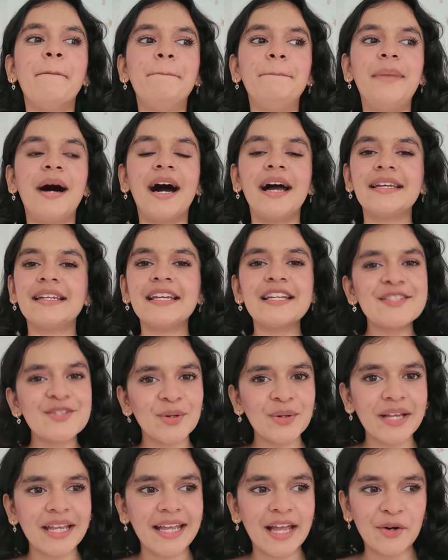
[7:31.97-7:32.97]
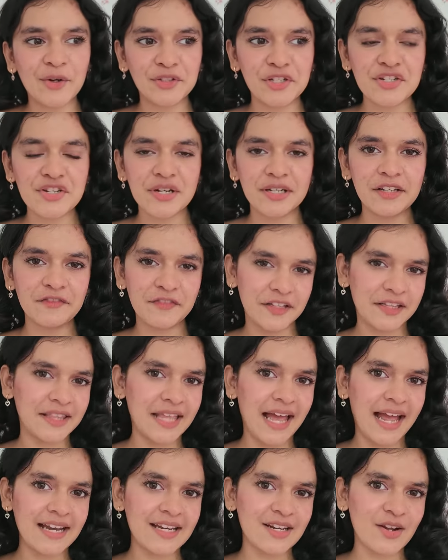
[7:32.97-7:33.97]
but it's okay, I couldn't really fit
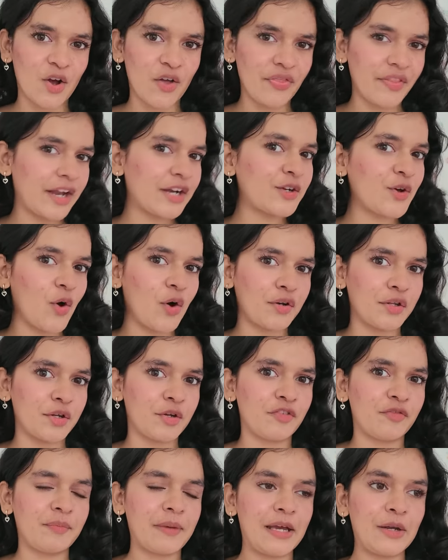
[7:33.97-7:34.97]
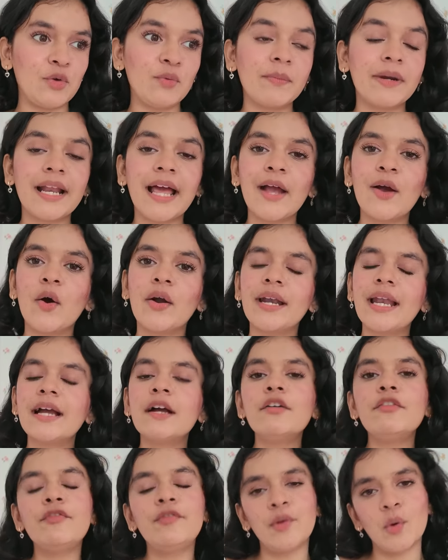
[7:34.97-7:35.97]
that on that corner of my room, but I got
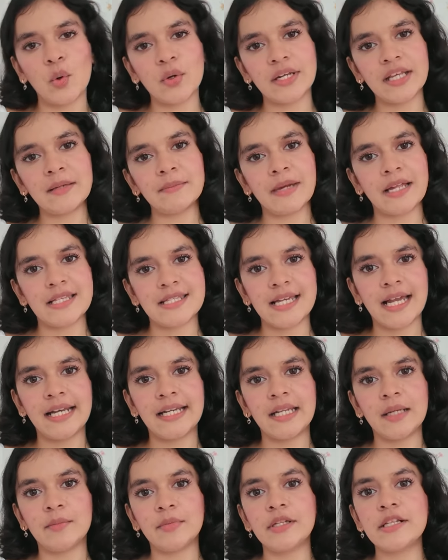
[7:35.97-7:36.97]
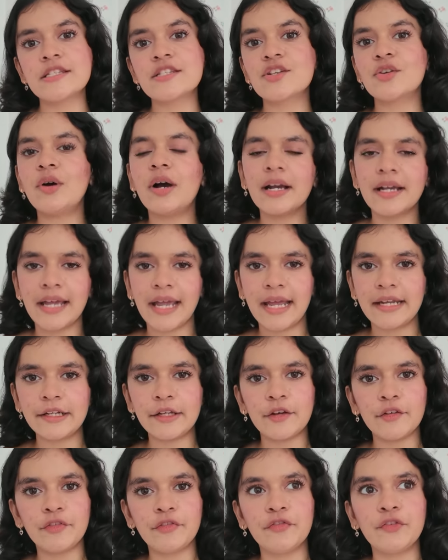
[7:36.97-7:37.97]
like a floating bedside table. So again,
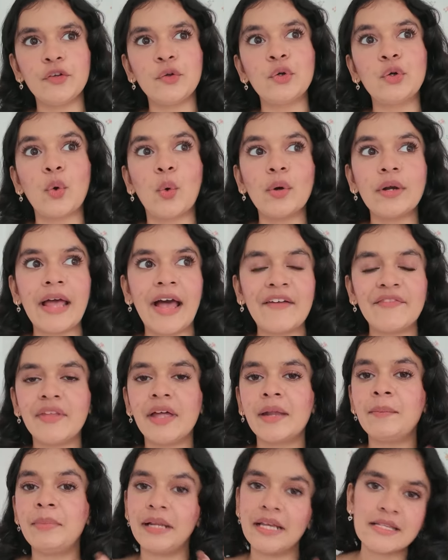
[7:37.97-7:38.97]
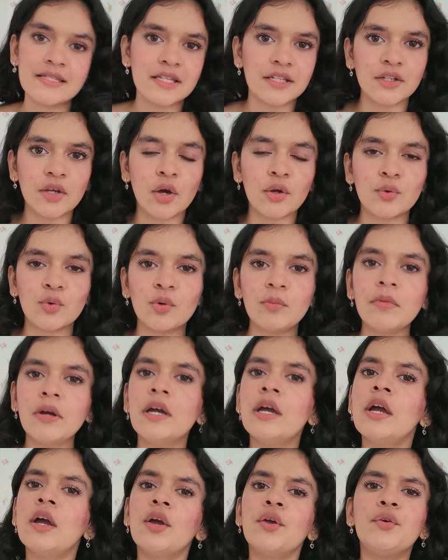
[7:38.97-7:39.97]
if you don't have that place in your room,
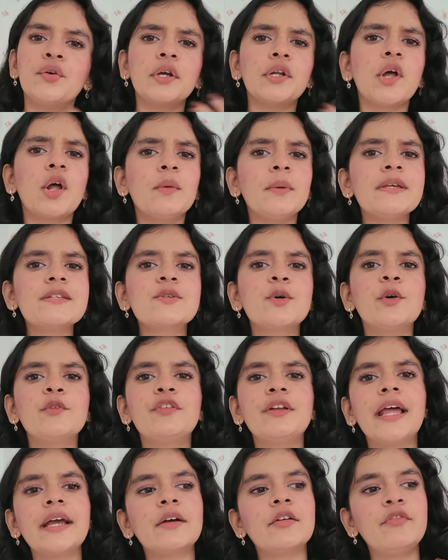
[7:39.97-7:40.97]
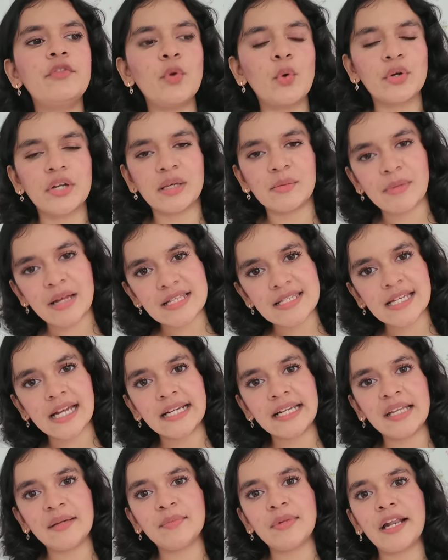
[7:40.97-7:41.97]
you can always go for like a floating
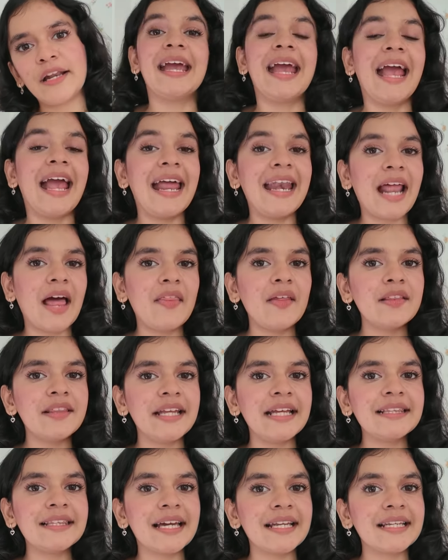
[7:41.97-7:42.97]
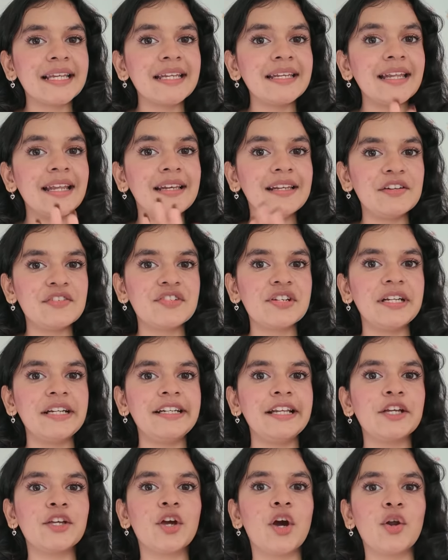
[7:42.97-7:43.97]
bedside table. Another thing that can literally
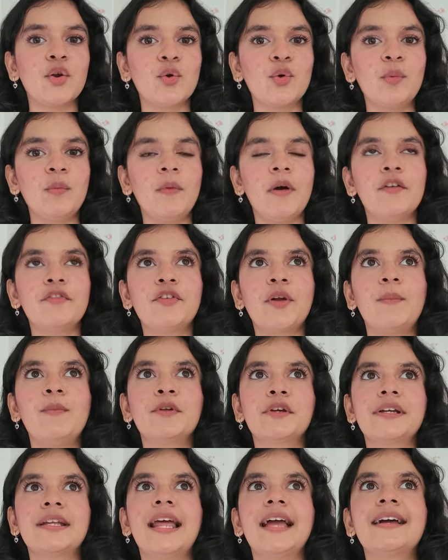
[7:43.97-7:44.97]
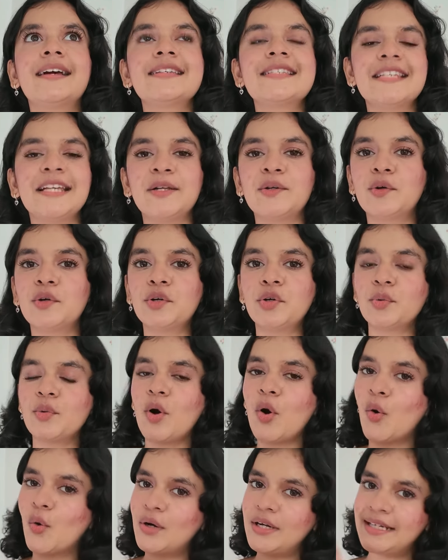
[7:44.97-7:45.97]
take your room from looking like a 0 to
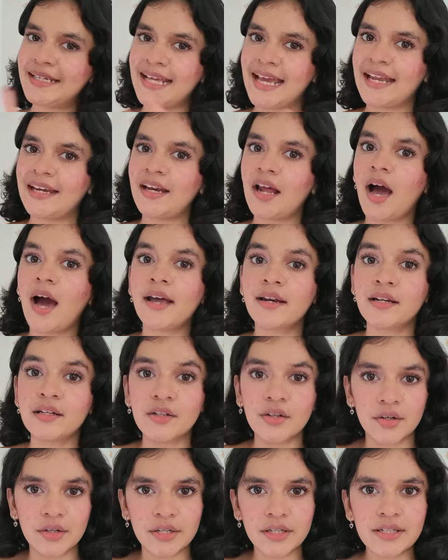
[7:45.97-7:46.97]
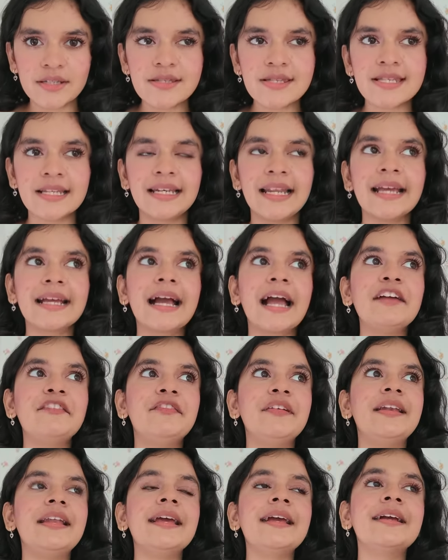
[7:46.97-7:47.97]
a whole 10 are curtains. Like I
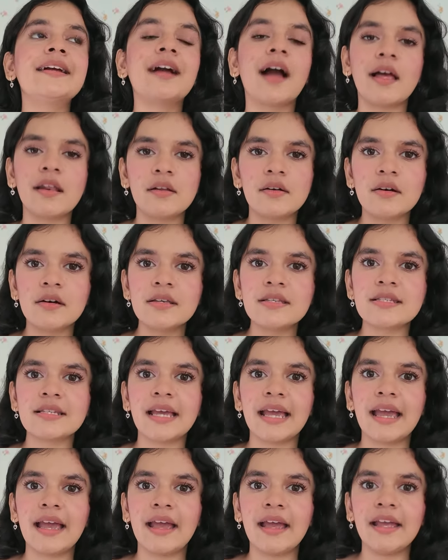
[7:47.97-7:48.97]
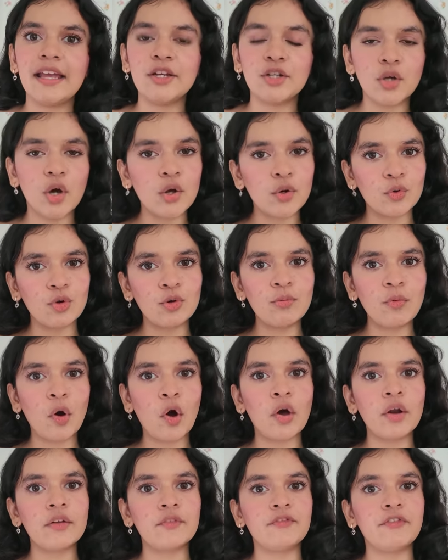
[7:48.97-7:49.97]
feel like colors in your room,
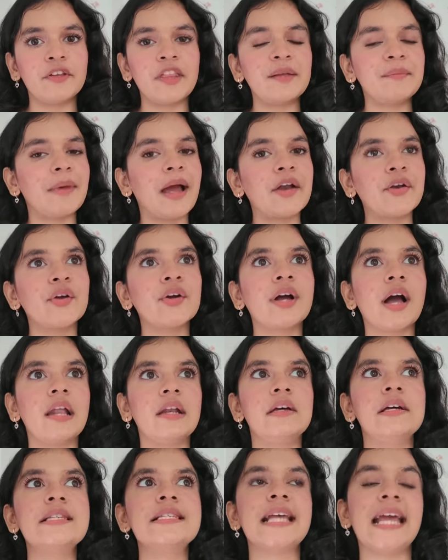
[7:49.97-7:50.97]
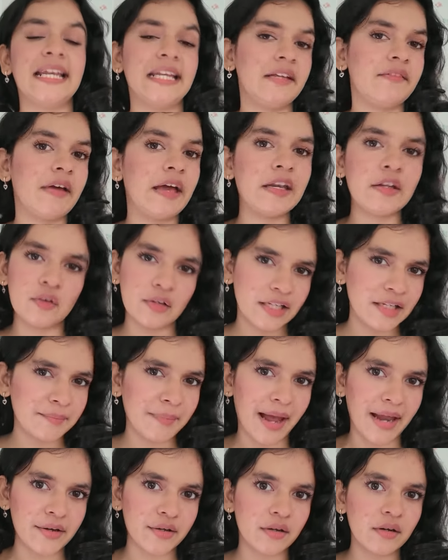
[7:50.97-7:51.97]
or for that matter colors anywhere, really
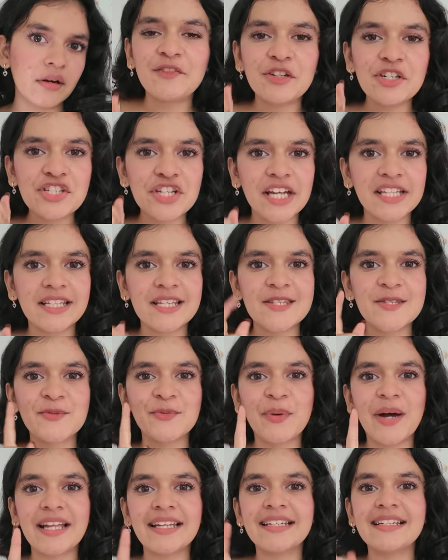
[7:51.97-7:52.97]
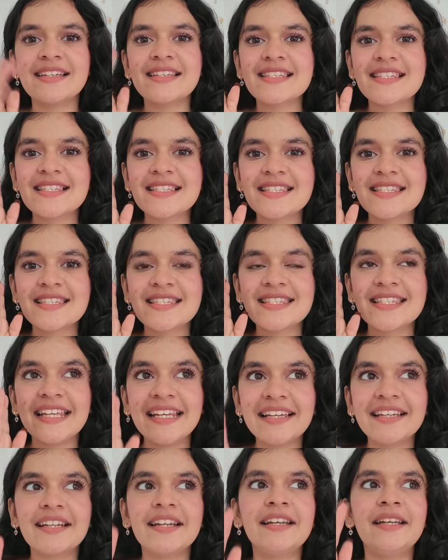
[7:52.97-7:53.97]
matter. I have to share this one
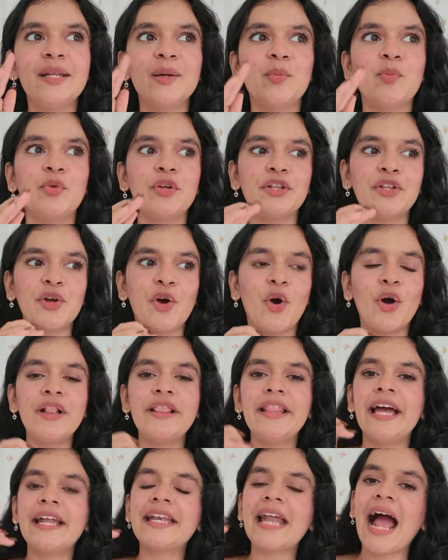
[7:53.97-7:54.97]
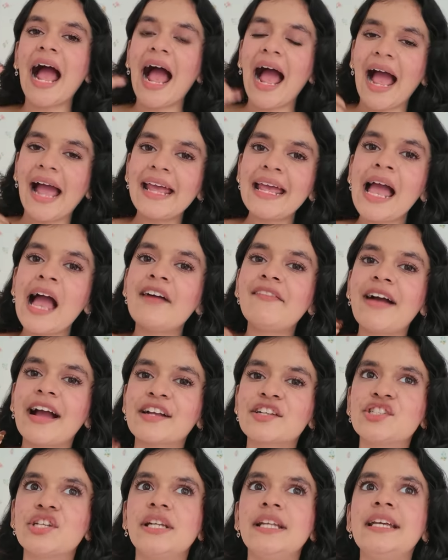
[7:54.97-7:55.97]
secret tip with you all, that I have
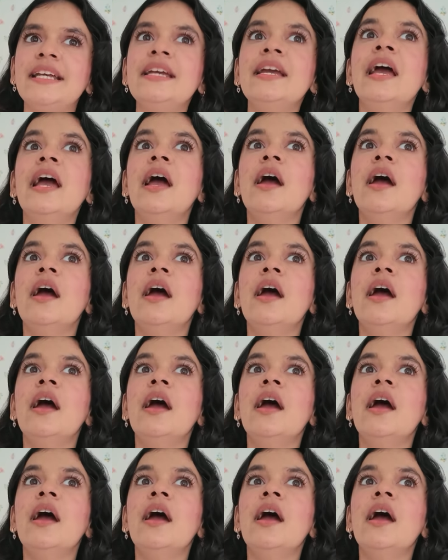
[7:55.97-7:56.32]
actually